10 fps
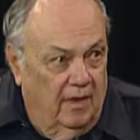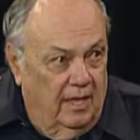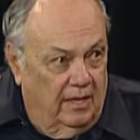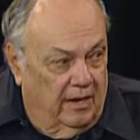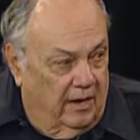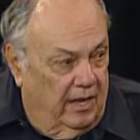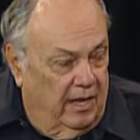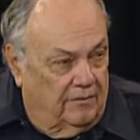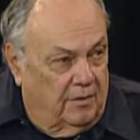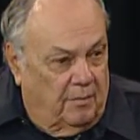They're going to
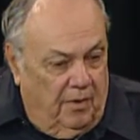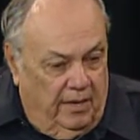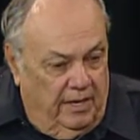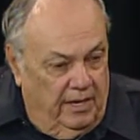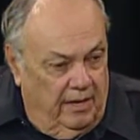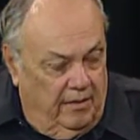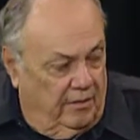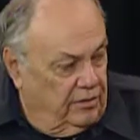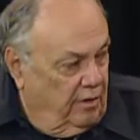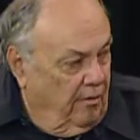have to park in
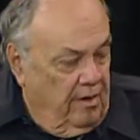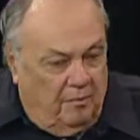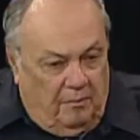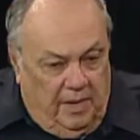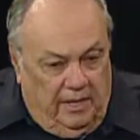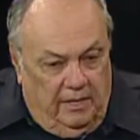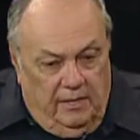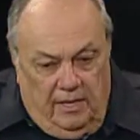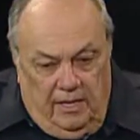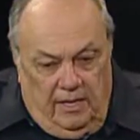there's a great big
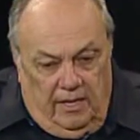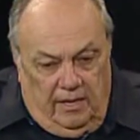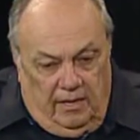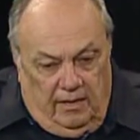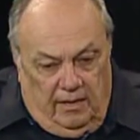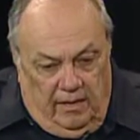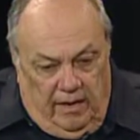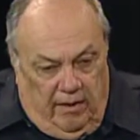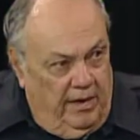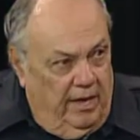
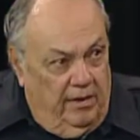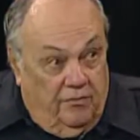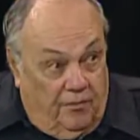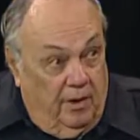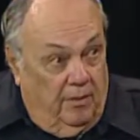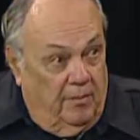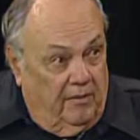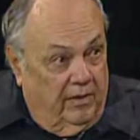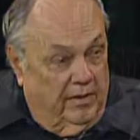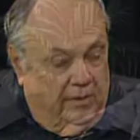area in front of
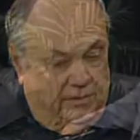Beverly Hills